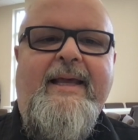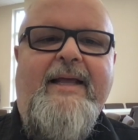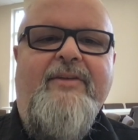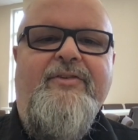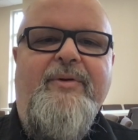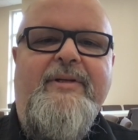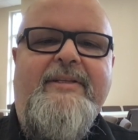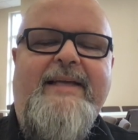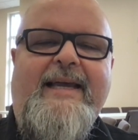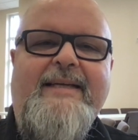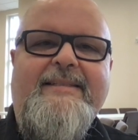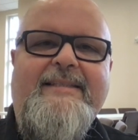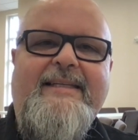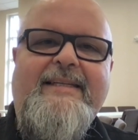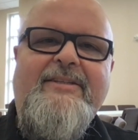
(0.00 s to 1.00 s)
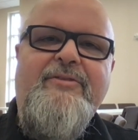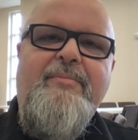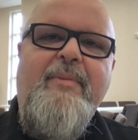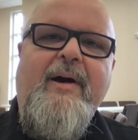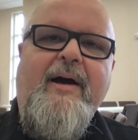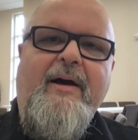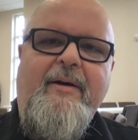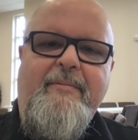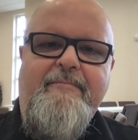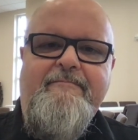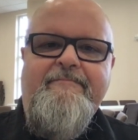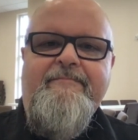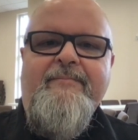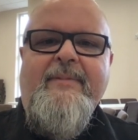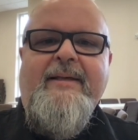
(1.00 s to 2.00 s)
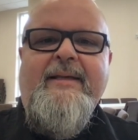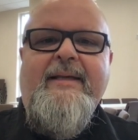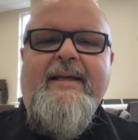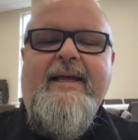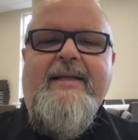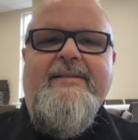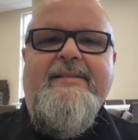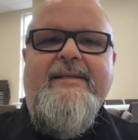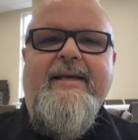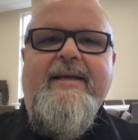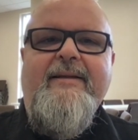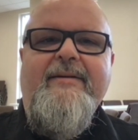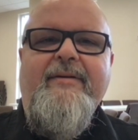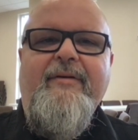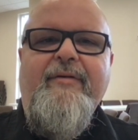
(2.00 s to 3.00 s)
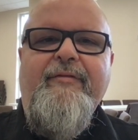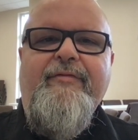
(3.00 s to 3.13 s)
And so he texted his mom and said,